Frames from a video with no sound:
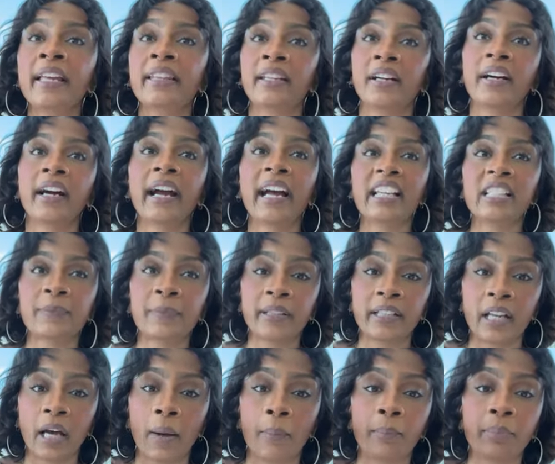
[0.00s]
There has
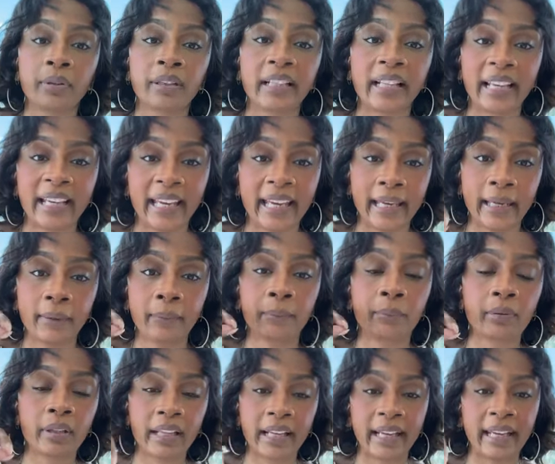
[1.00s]
been a blame,
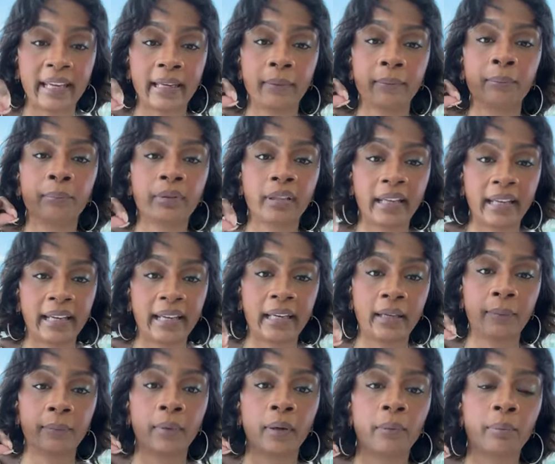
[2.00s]
blame,
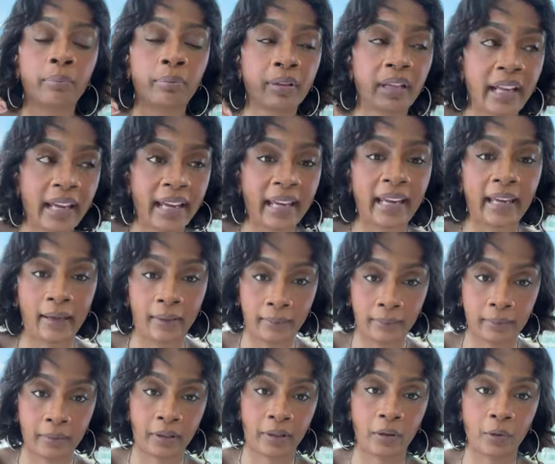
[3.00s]
blame,
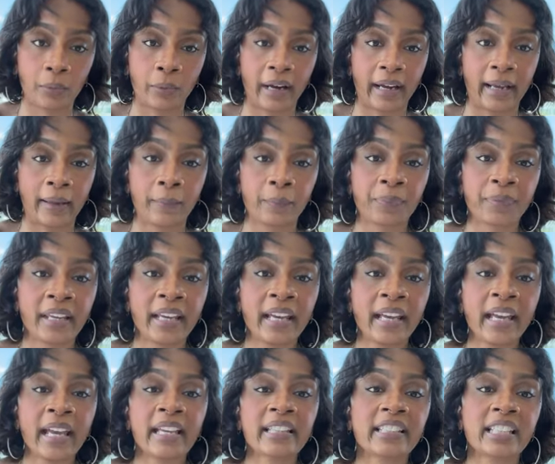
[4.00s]
blame, right?
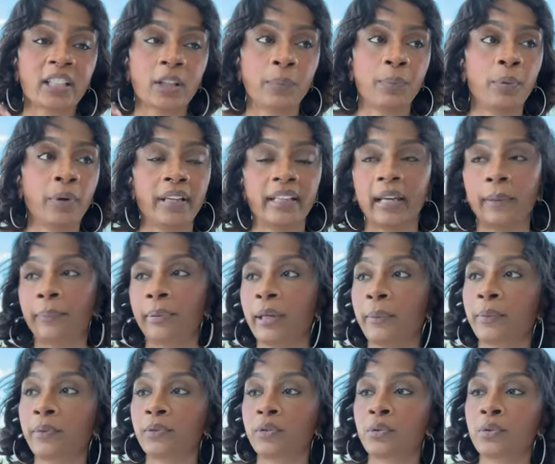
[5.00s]
To the point that
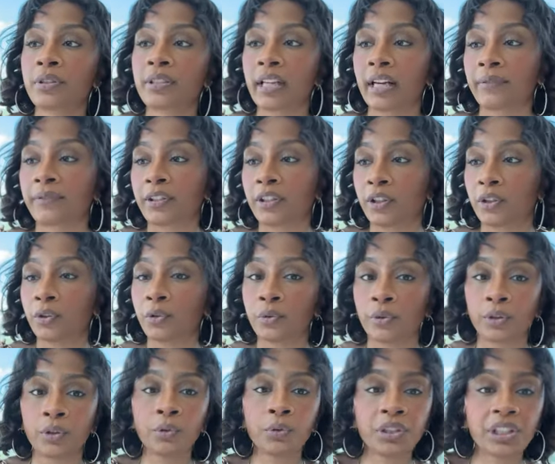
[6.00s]
people do stuff to
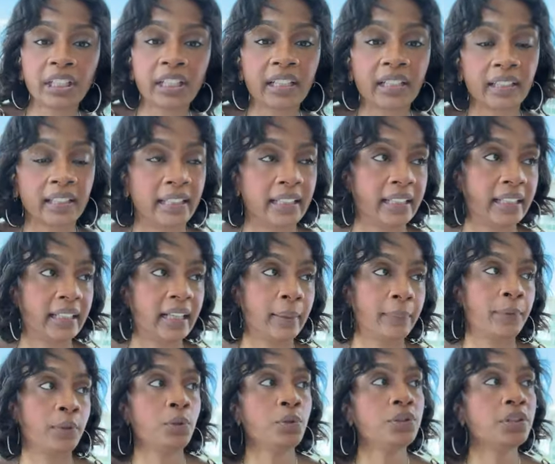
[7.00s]
you, you should have cleaned it
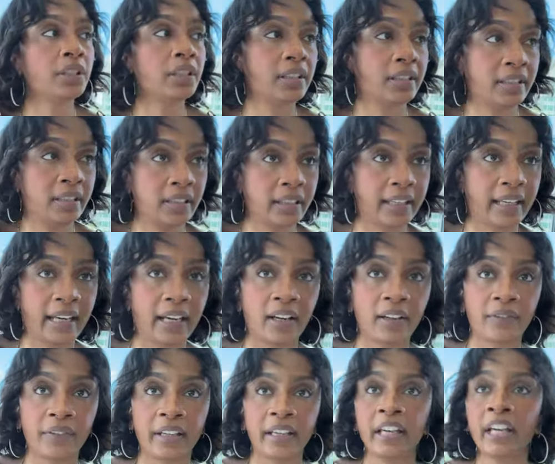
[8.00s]
up. You should have took
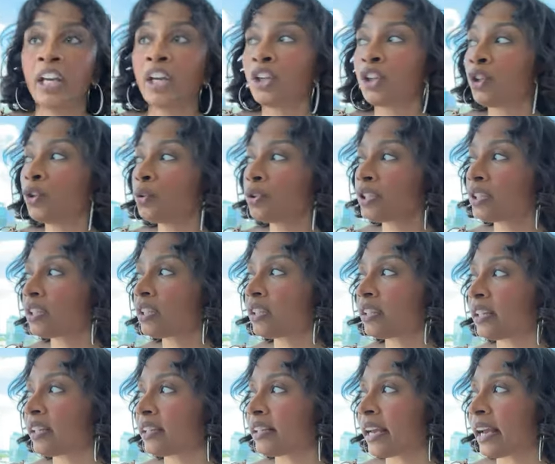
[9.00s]
care of it. You should
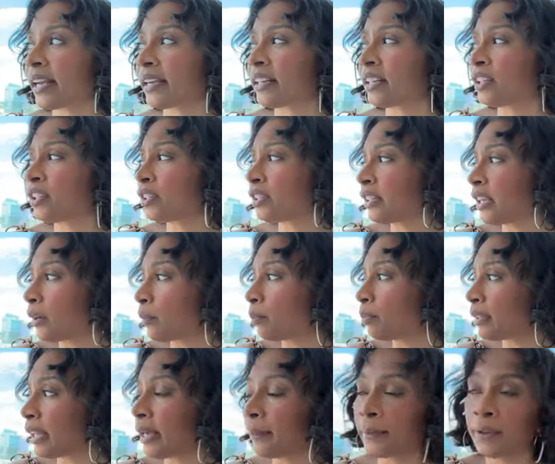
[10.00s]
have did that, and they're
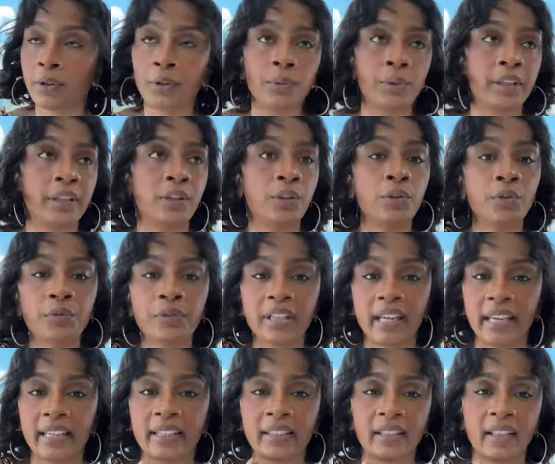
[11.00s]
blaming you, and you've
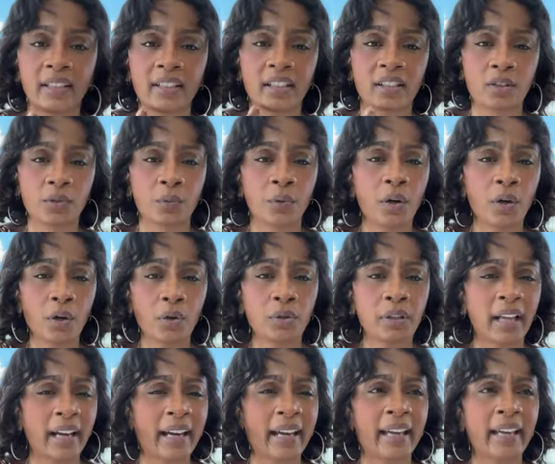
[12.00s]
taken on this role
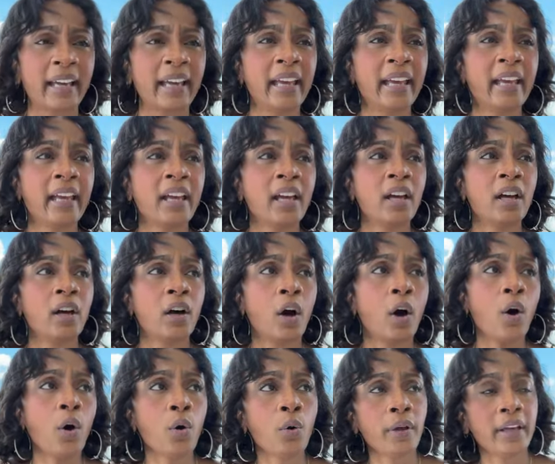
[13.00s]
like,
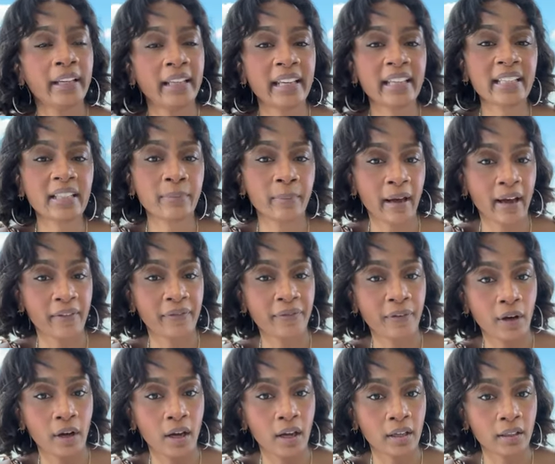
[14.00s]
oh, it is my
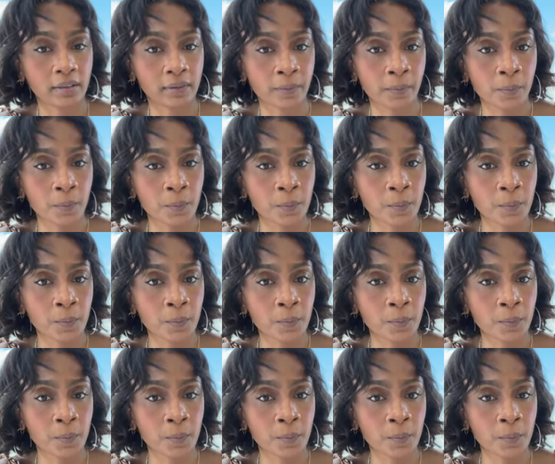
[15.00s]
fault